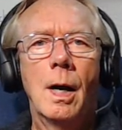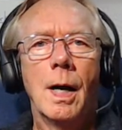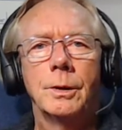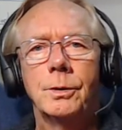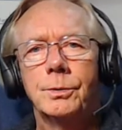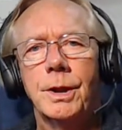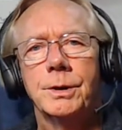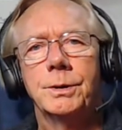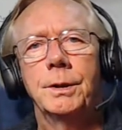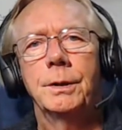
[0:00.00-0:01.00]
Hi, Joe
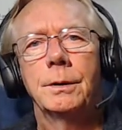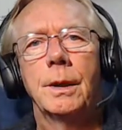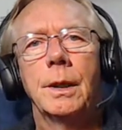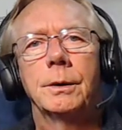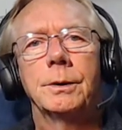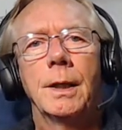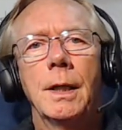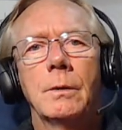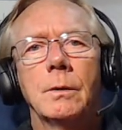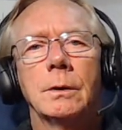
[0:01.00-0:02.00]
Jackson here, and
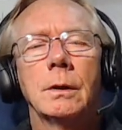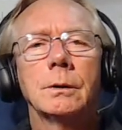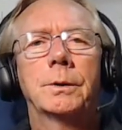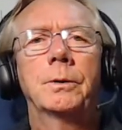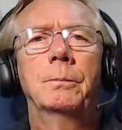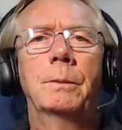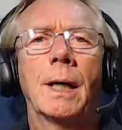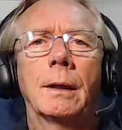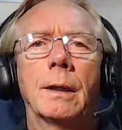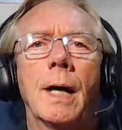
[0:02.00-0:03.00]
today I want to talk to you
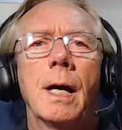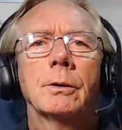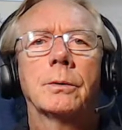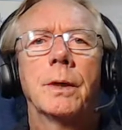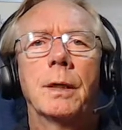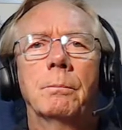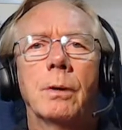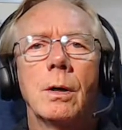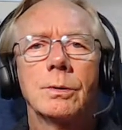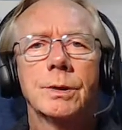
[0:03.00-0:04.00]
about how to create a
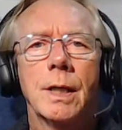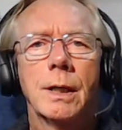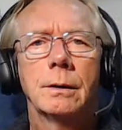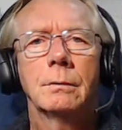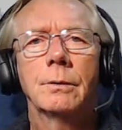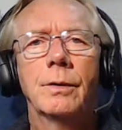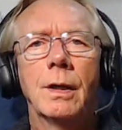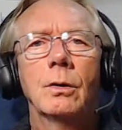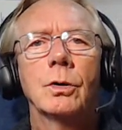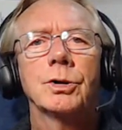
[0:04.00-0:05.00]
blog site
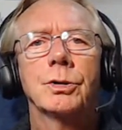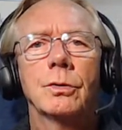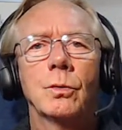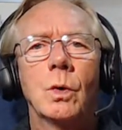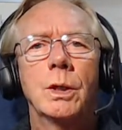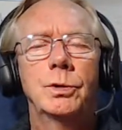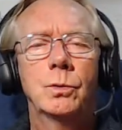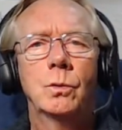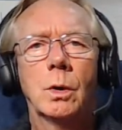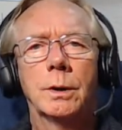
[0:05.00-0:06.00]
that looks the way
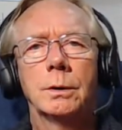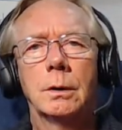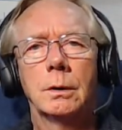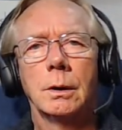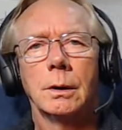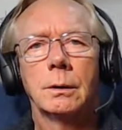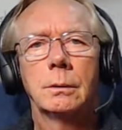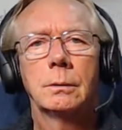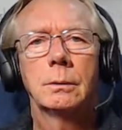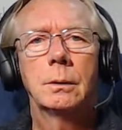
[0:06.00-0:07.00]
you want it to look.
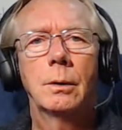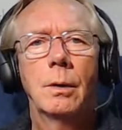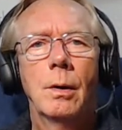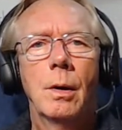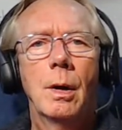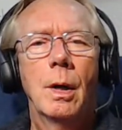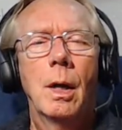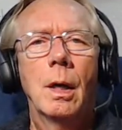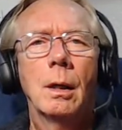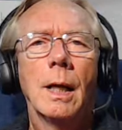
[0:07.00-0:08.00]

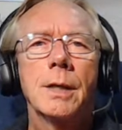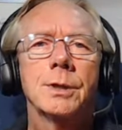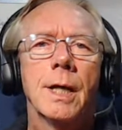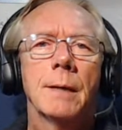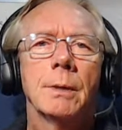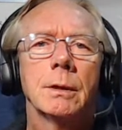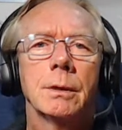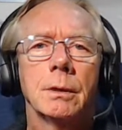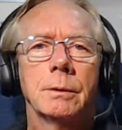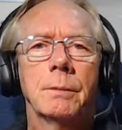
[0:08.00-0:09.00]
Last time I
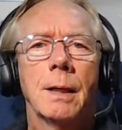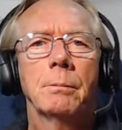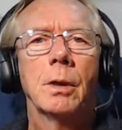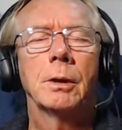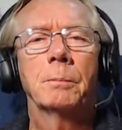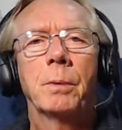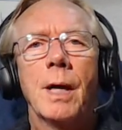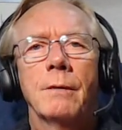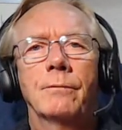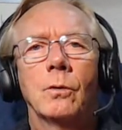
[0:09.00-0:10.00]
talked about blogging
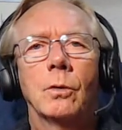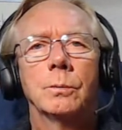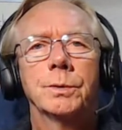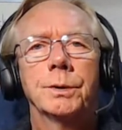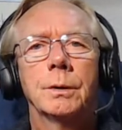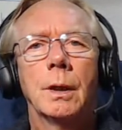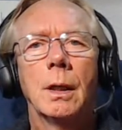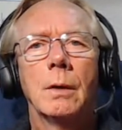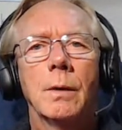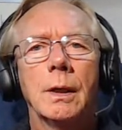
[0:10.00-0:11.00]
platforms,
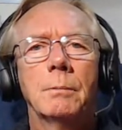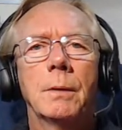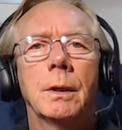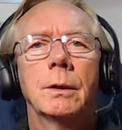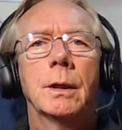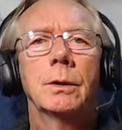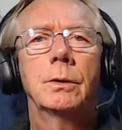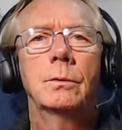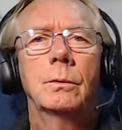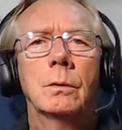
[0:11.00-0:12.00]
and I recommended that
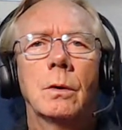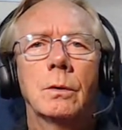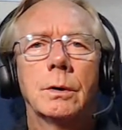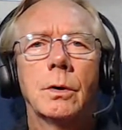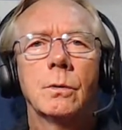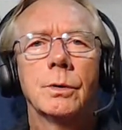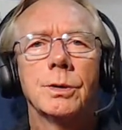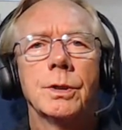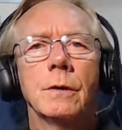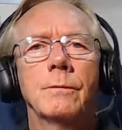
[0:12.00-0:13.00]
you only go with the
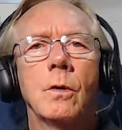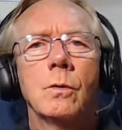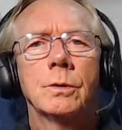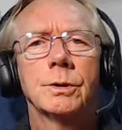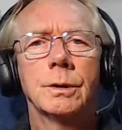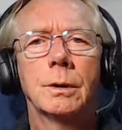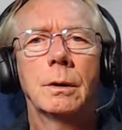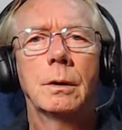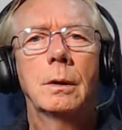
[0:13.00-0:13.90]
self-hosted